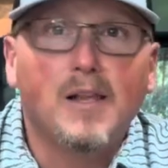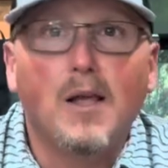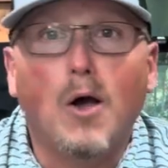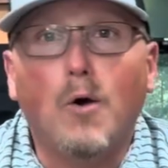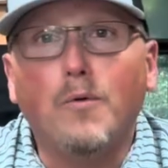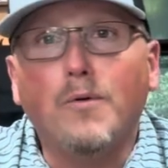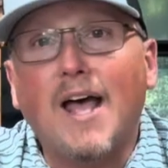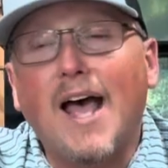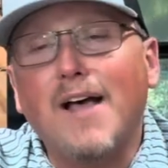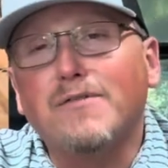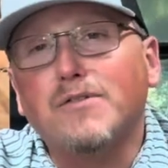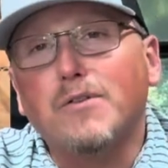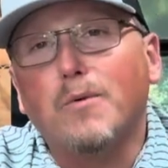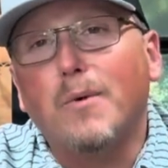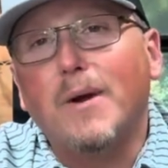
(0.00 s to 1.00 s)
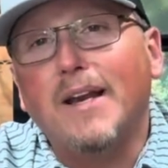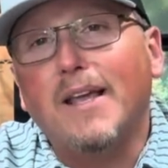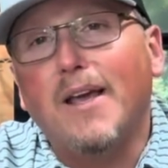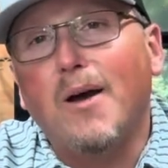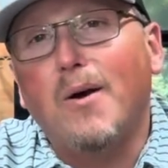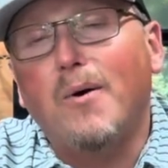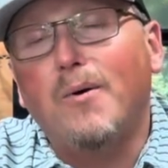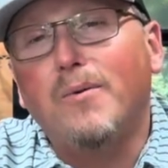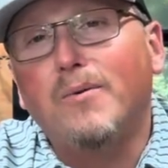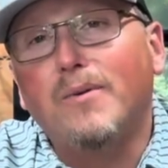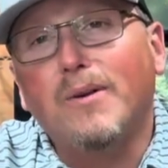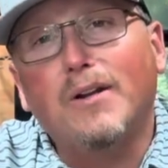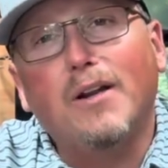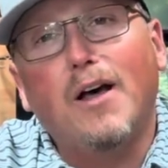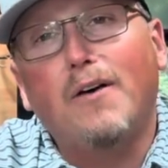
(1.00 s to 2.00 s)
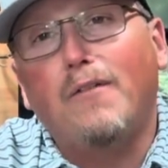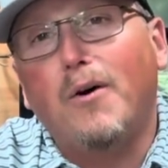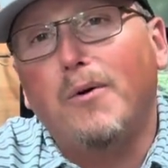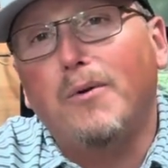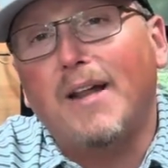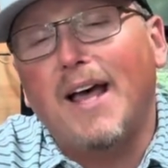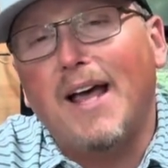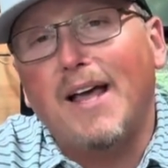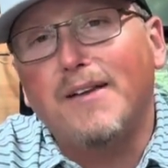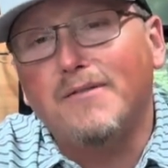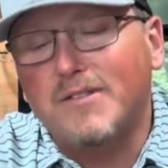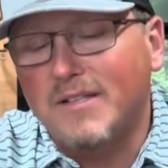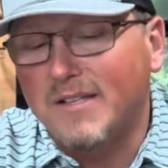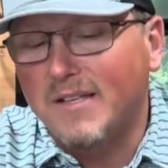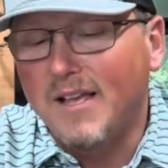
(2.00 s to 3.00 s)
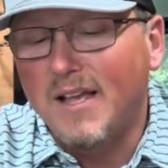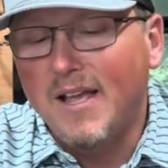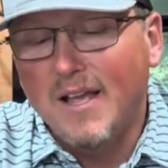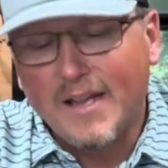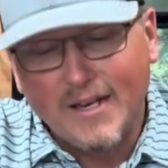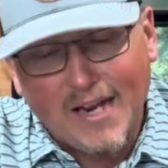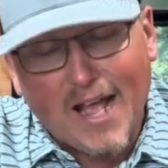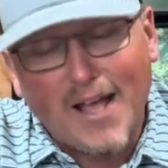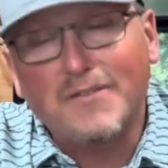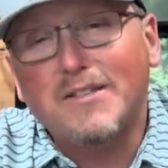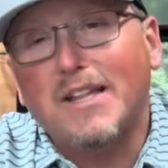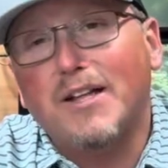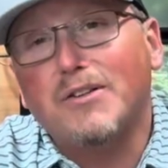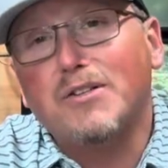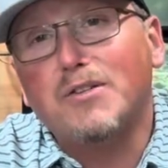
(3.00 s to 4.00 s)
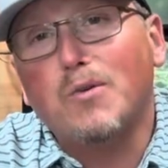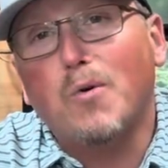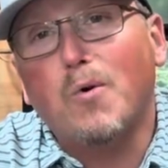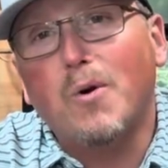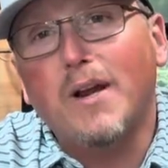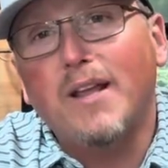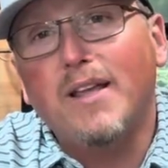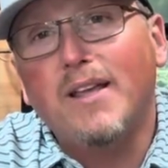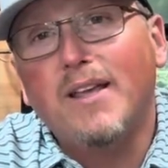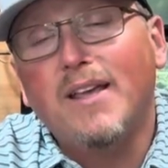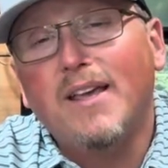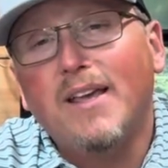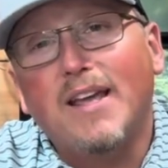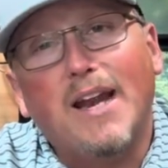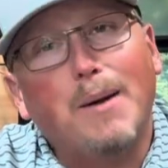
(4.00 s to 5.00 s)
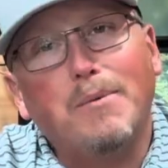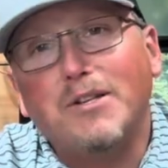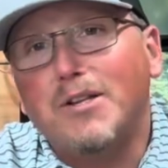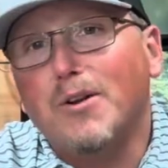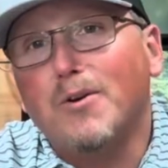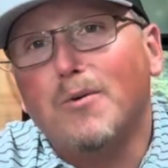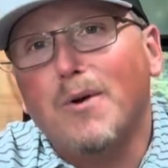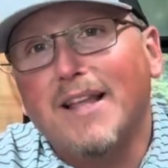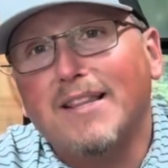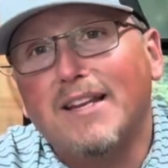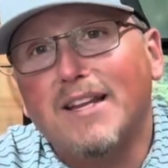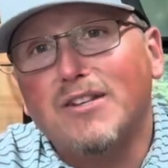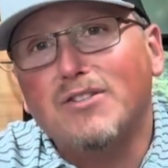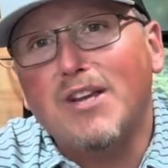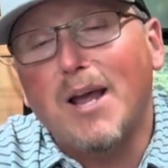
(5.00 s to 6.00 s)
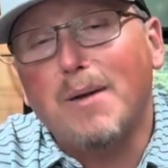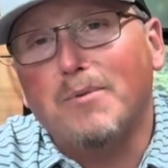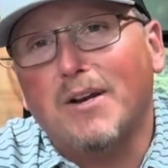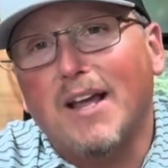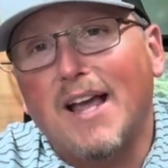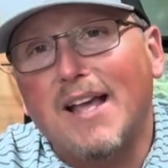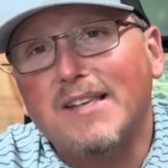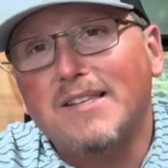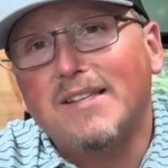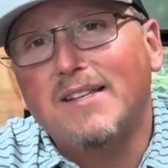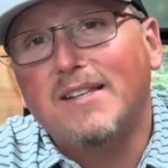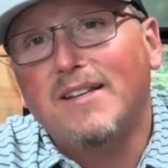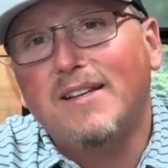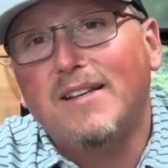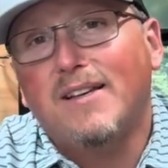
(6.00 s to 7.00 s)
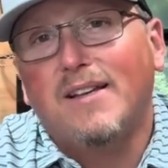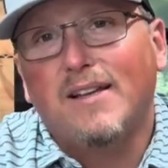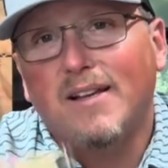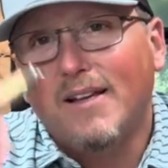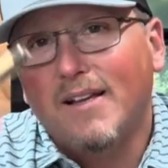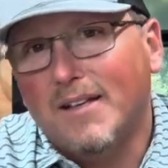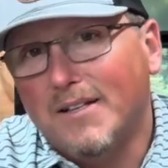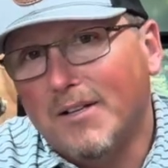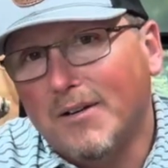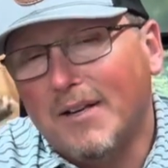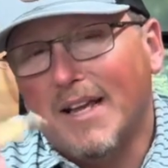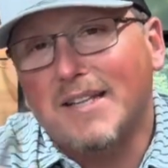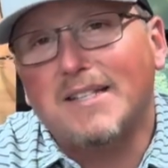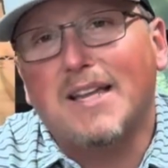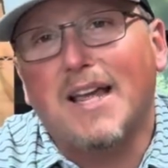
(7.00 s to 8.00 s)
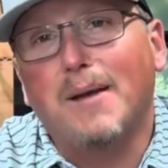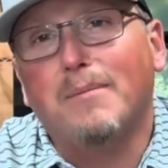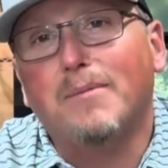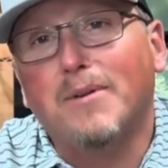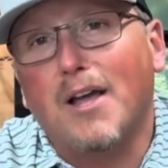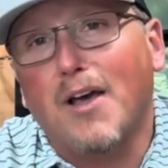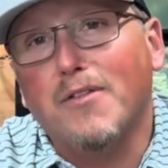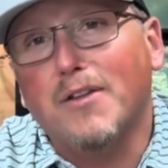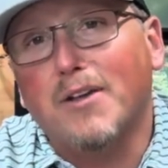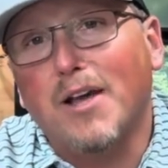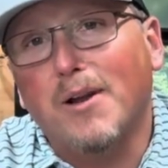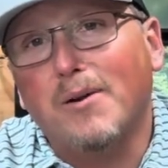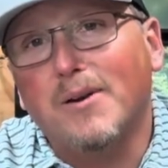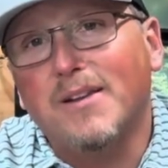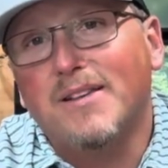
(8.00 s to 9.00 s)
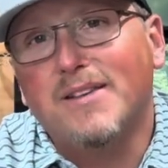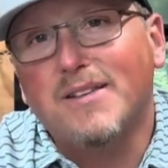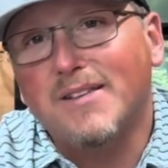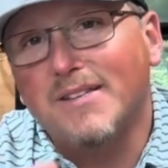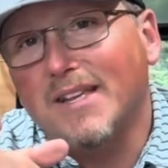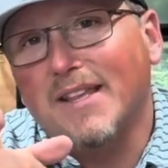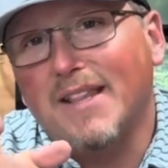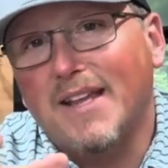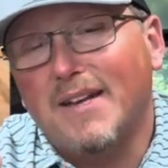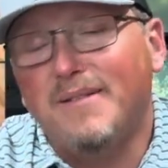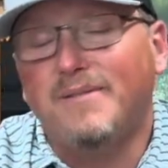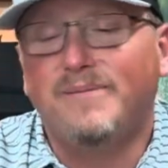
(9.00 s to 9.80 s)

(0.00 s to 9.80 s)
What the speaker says: Old knives are the way to go. Love old knives. Knives tell a story. And I'm just here to write the next chapter, guys. Until next time, Cutlery. See you then.